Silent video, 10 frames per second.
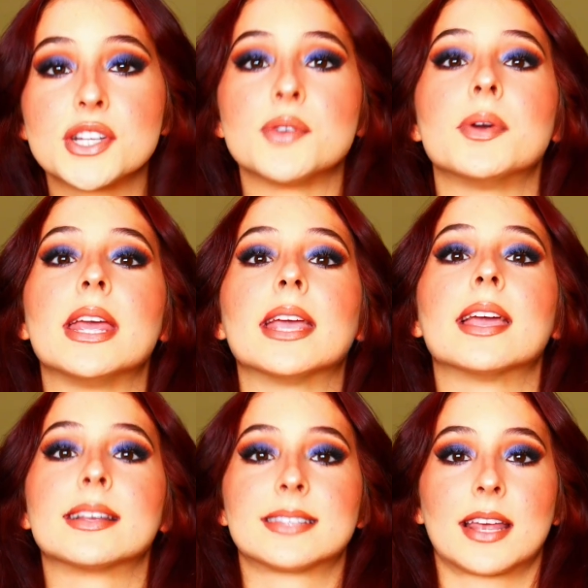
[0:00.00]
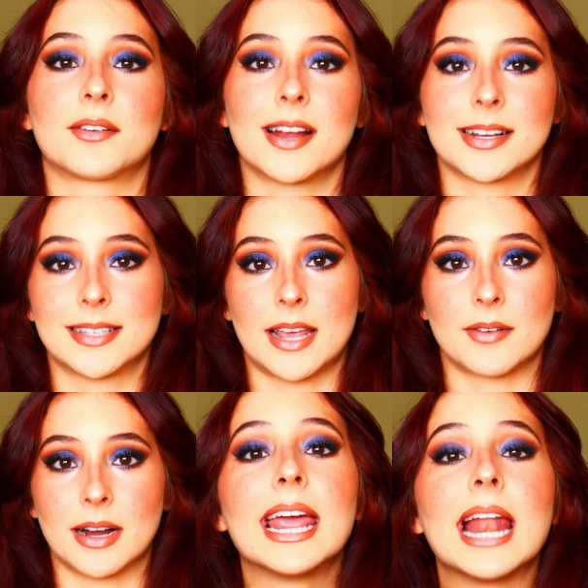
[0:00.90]
doing, etc.,
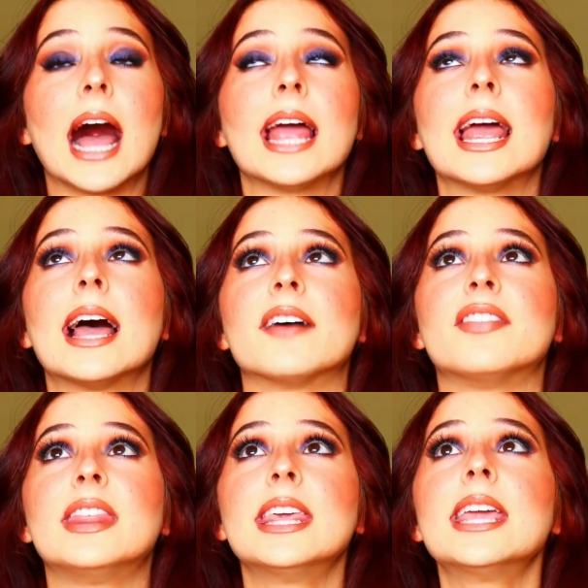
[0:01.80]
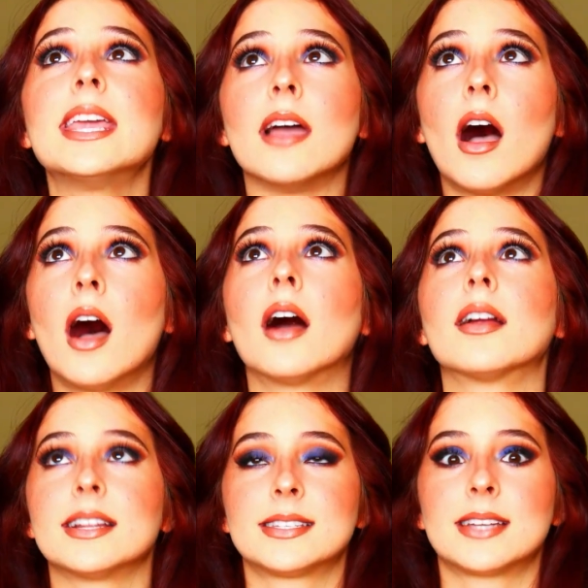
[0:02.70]
etc. And I have the
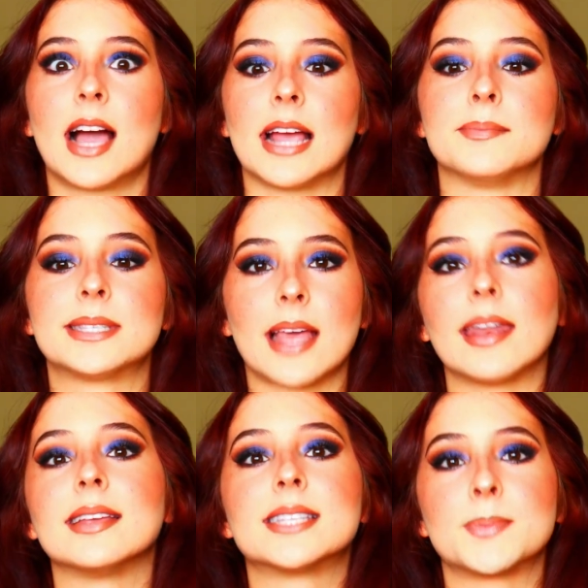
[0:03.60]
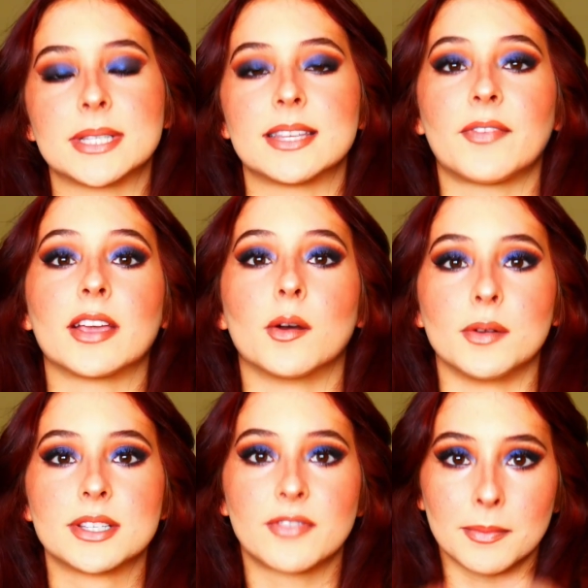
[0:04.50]
hardest time setting specific
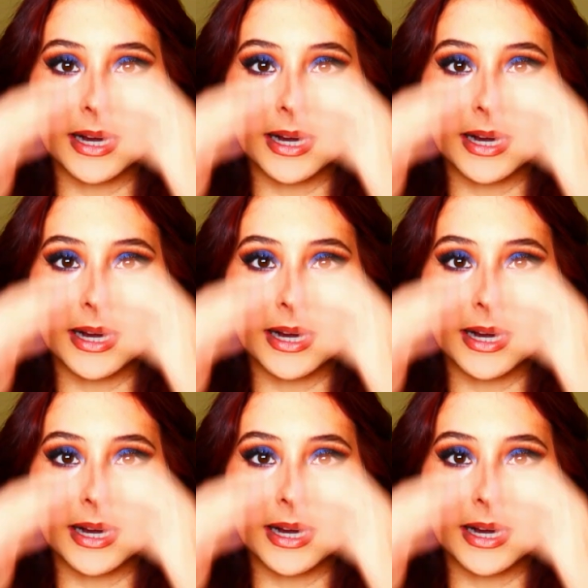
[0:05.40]
goals for